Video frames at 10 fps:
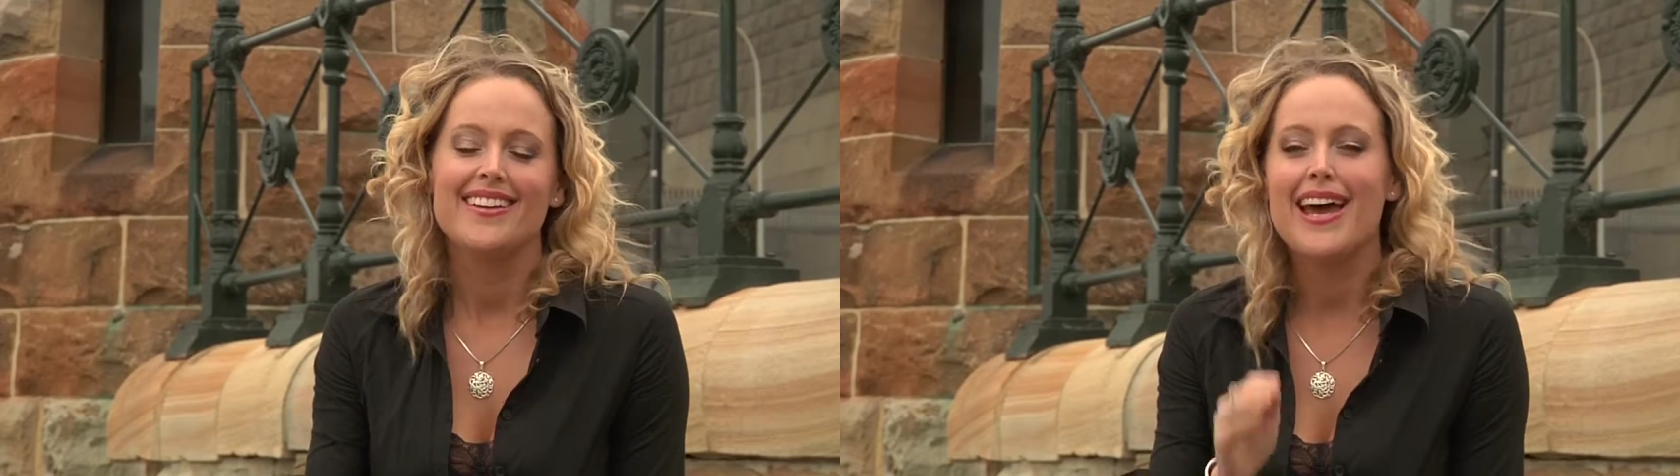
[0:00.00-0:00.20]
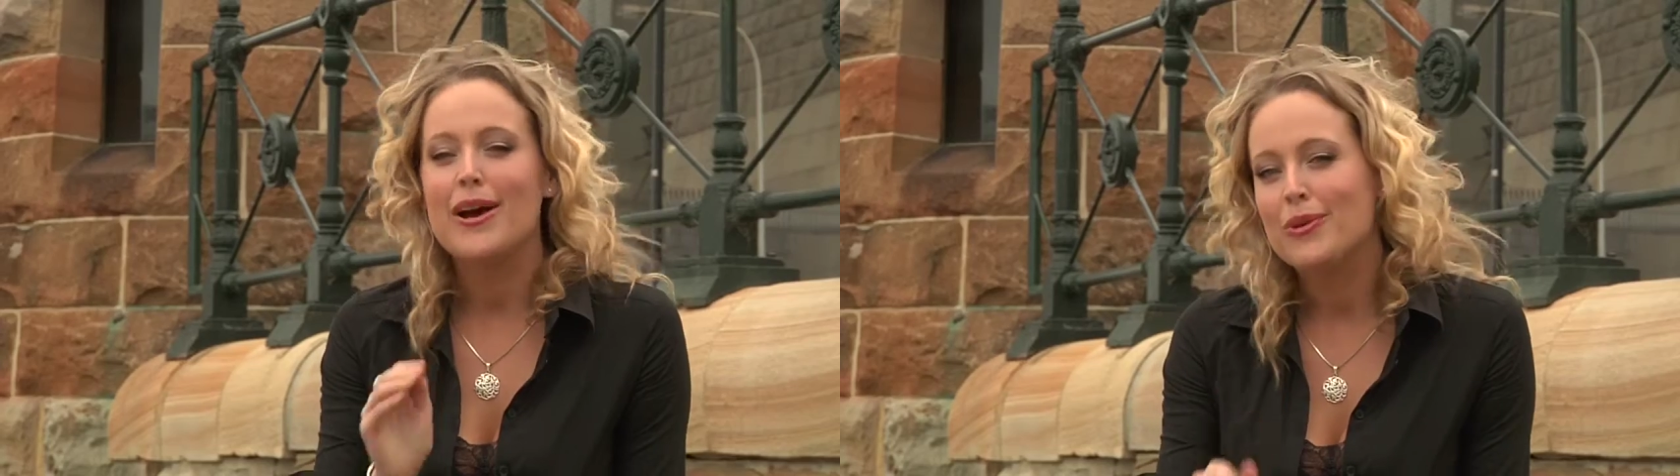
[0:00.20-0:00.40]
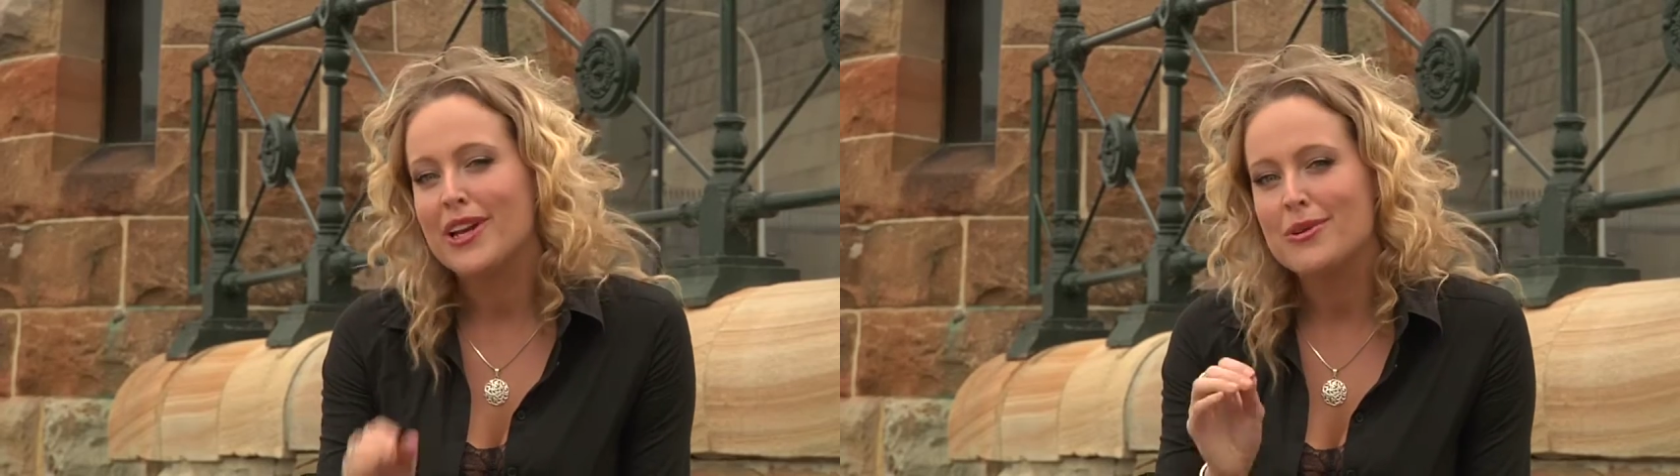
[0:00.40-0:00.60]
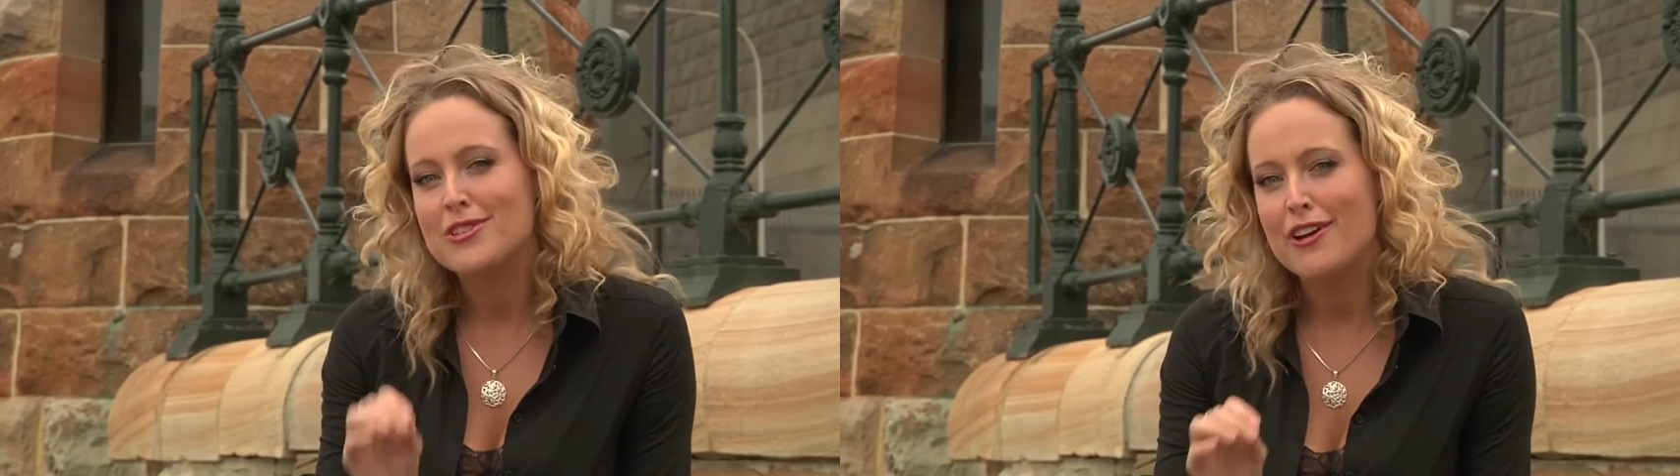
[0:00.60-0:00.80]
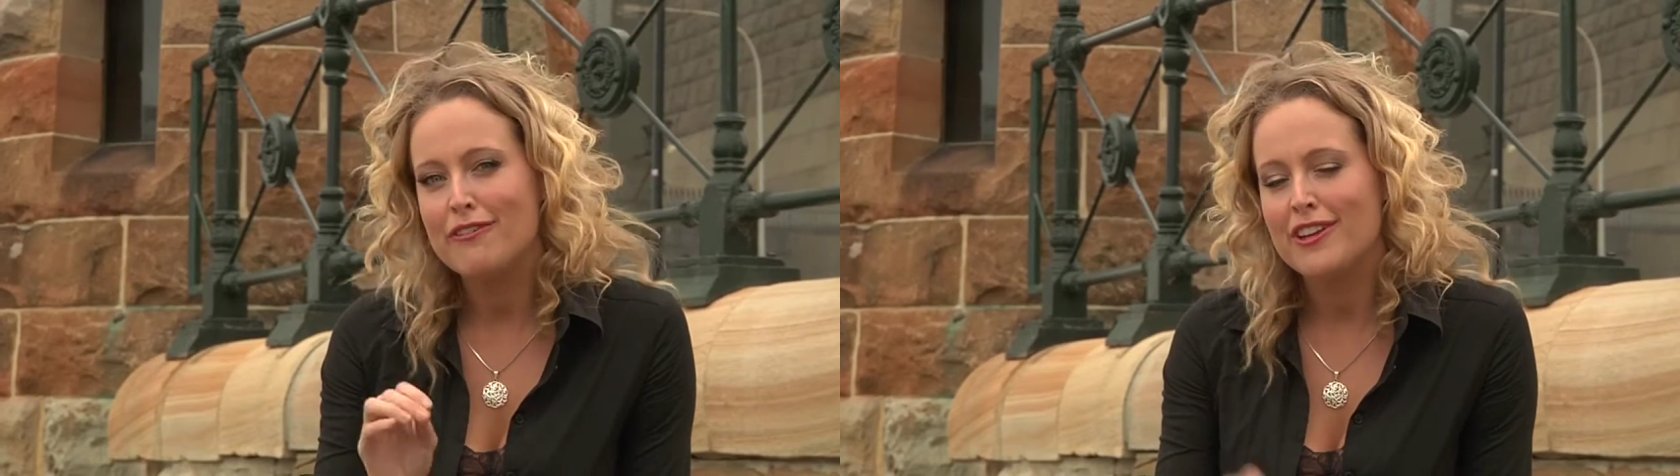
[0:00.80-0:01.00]
Now, when I
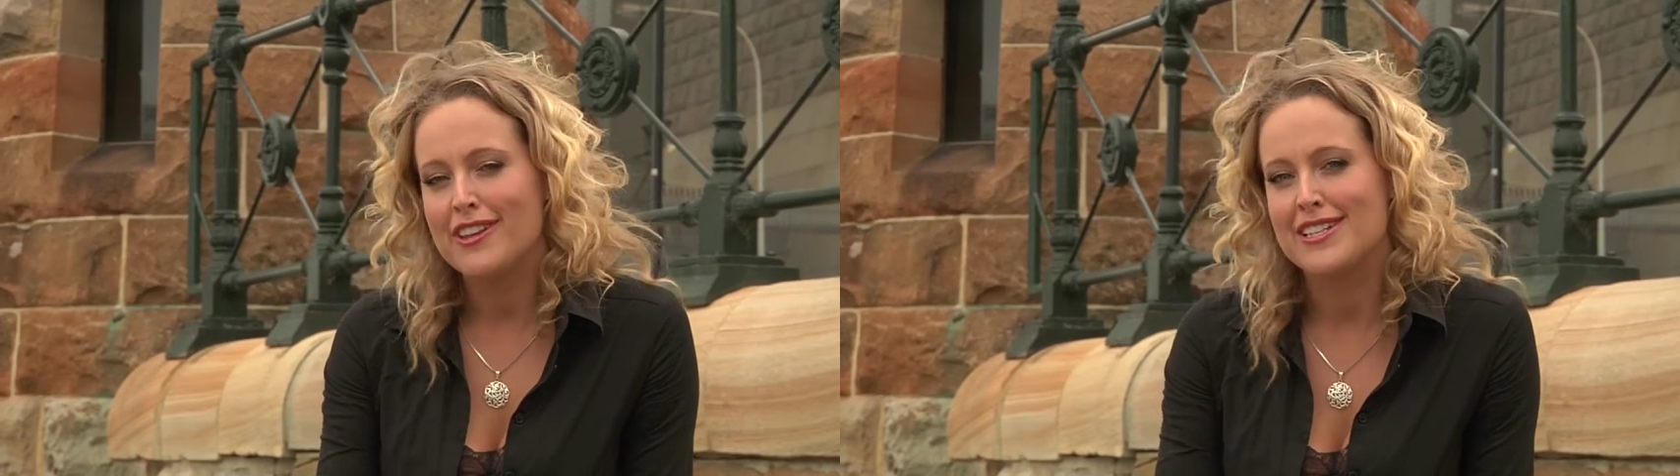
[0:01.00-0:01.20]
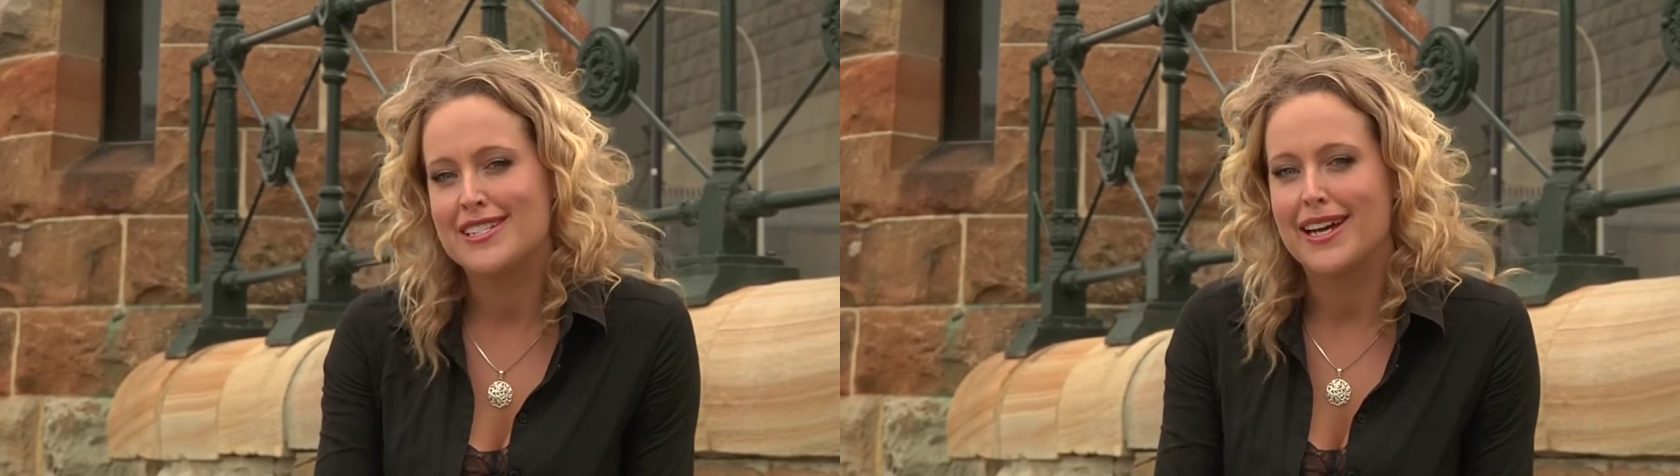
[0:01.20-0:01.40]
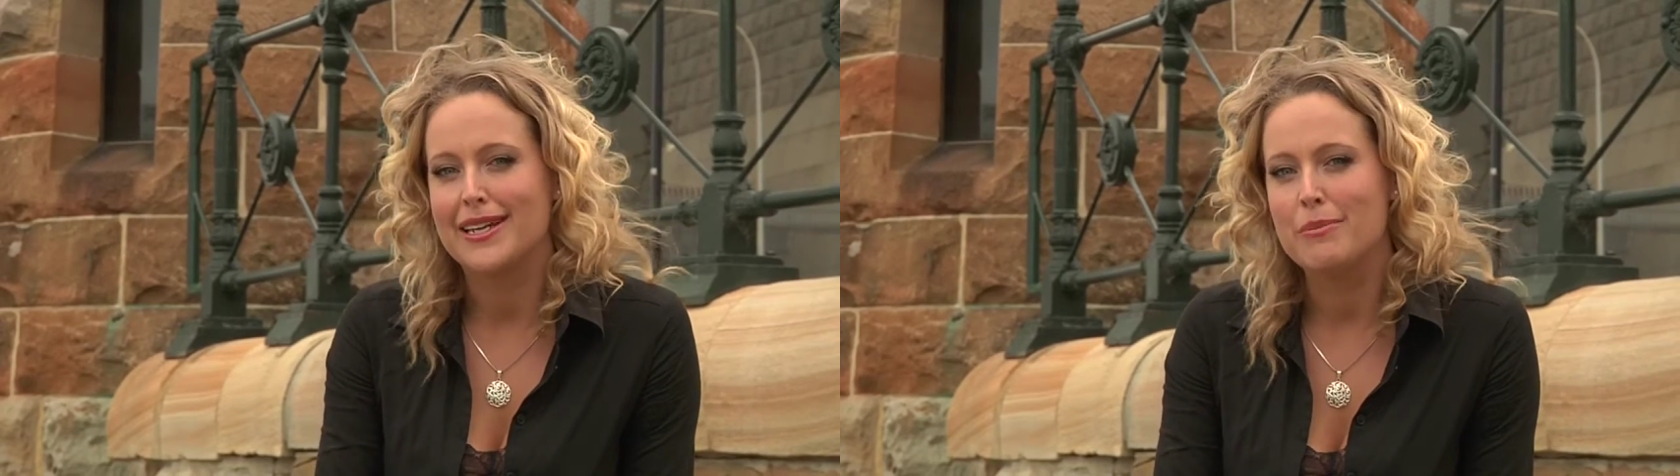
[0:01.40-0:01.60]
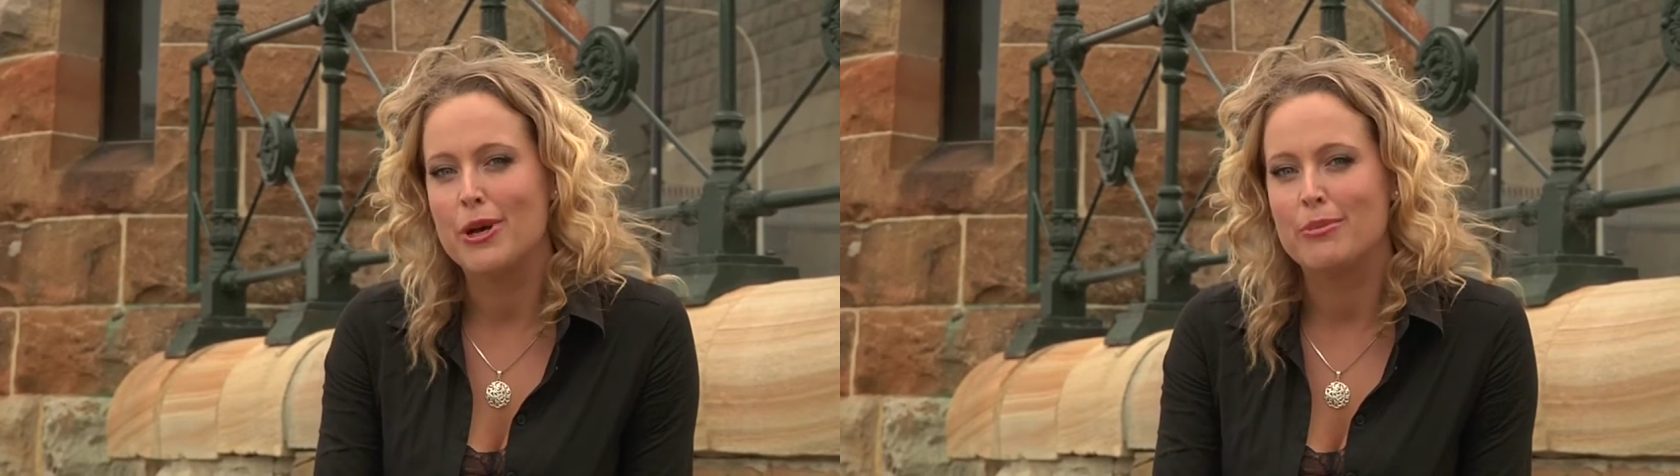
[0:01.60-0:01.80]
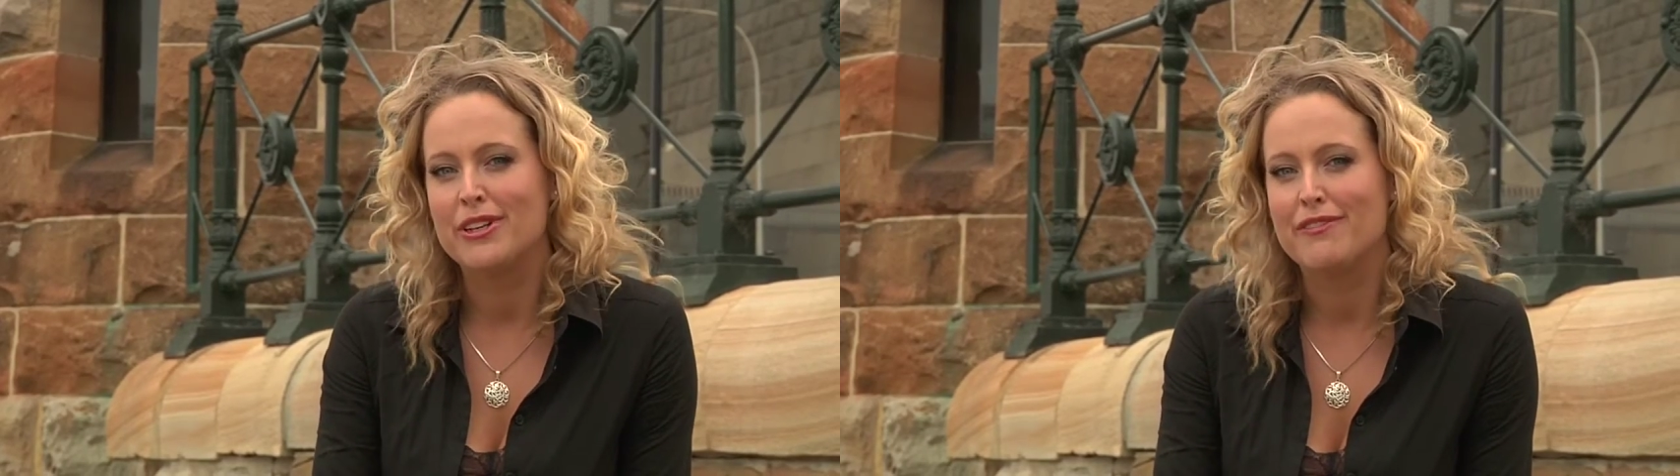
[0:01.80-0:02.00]
was over at the Kentucky
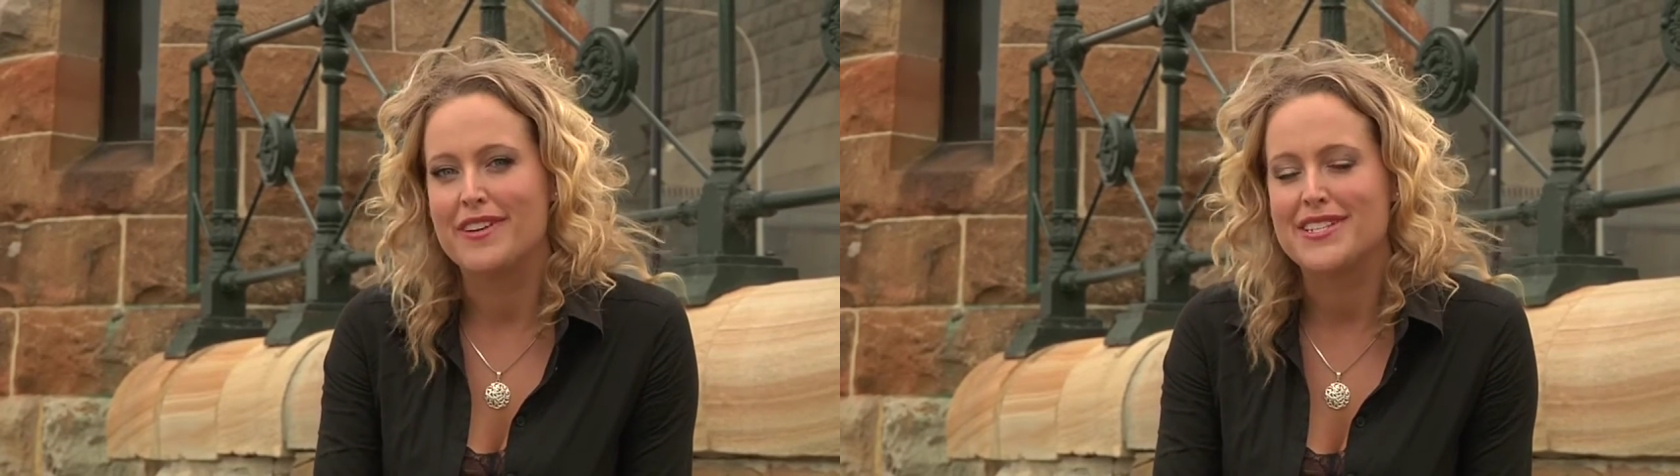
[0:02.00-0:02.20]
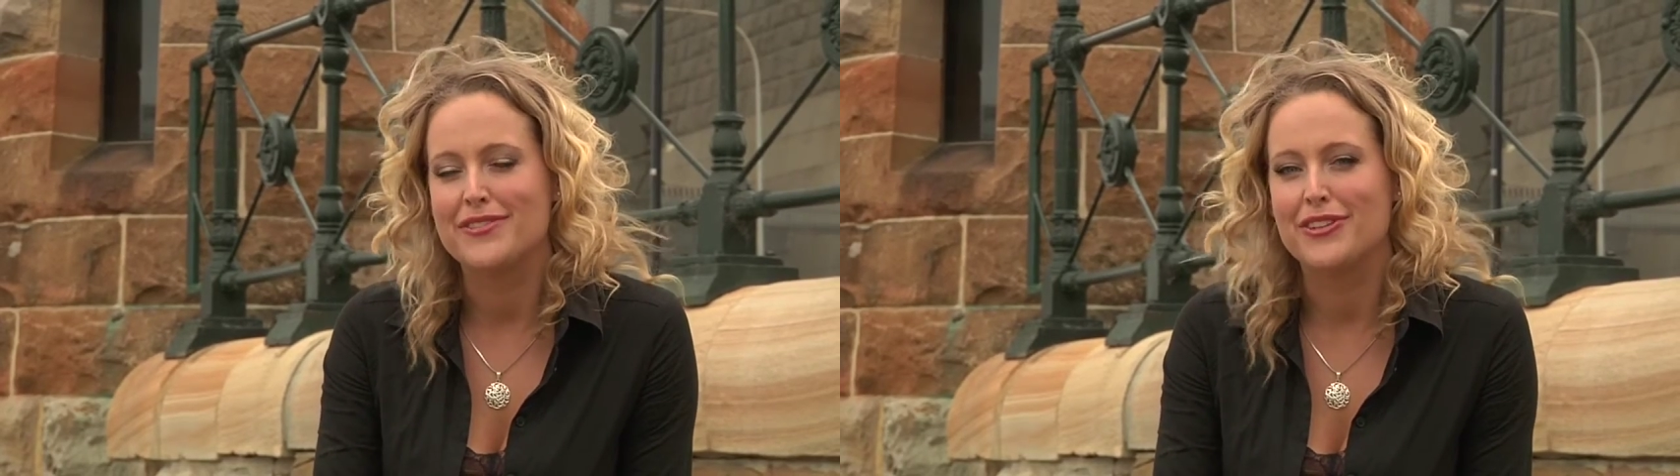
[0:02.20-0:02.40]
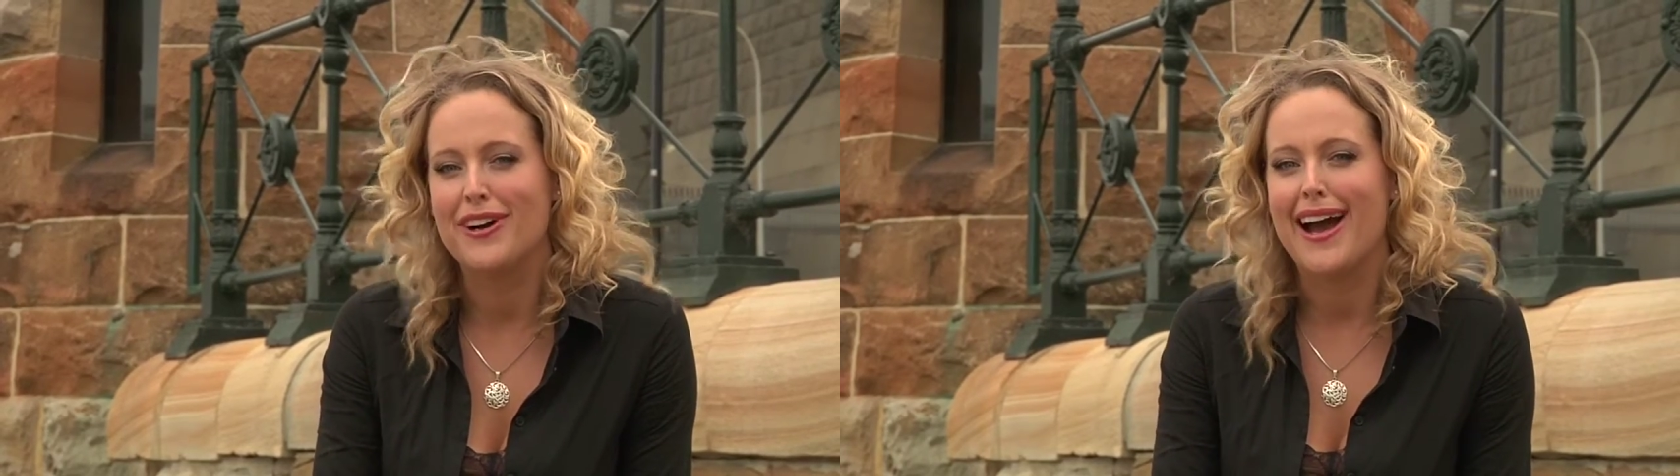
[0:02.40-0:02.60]
Bourbon Festival,